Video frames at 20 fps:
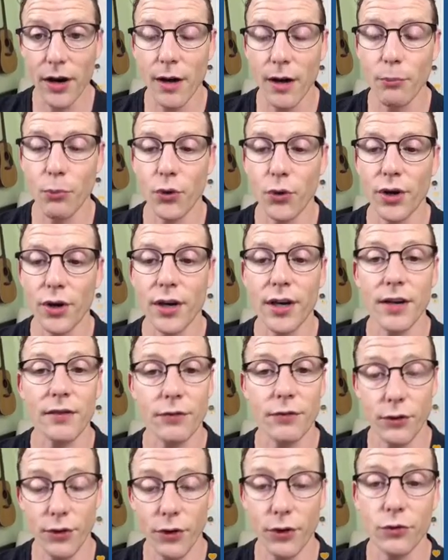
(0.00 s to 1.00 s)
Upwork,
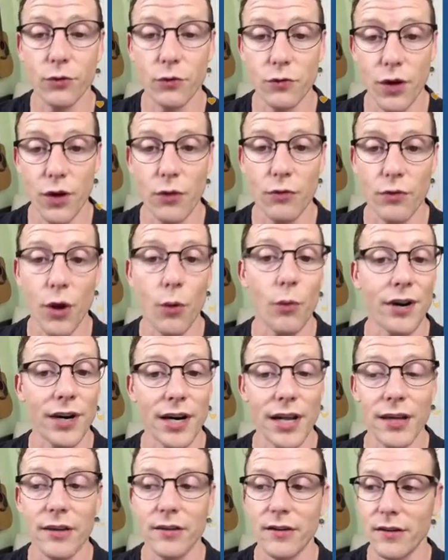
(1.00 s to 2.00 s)
for those who don't know what it
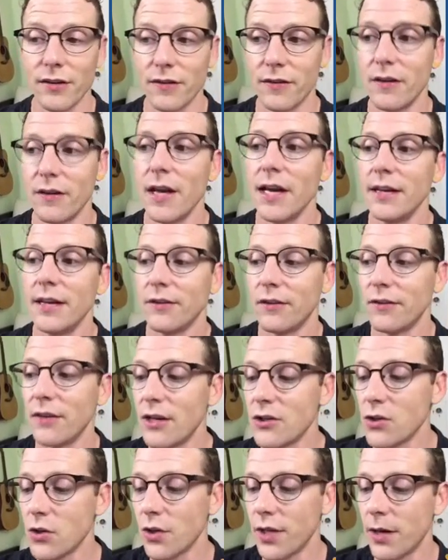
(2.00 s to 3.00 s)
is, it's
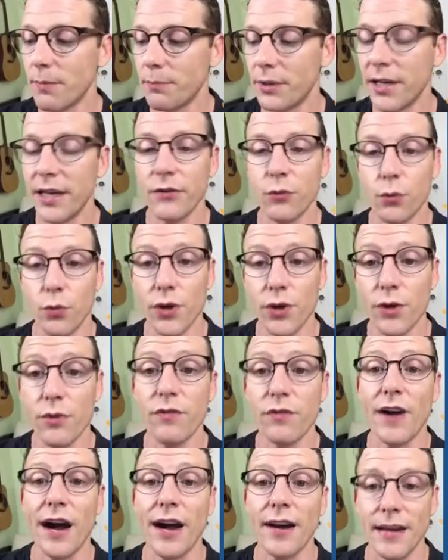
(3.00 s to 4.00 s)
essentially a place where you
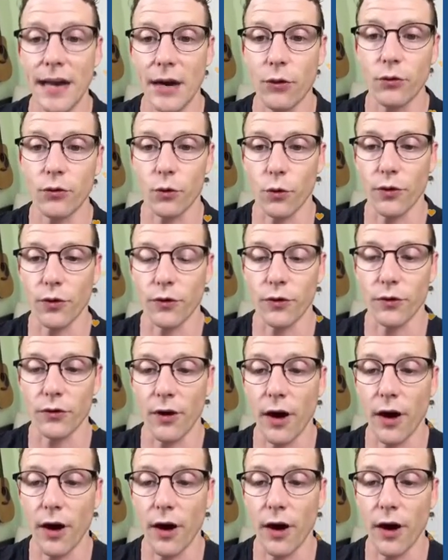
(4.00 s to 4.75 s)
find outsourcers.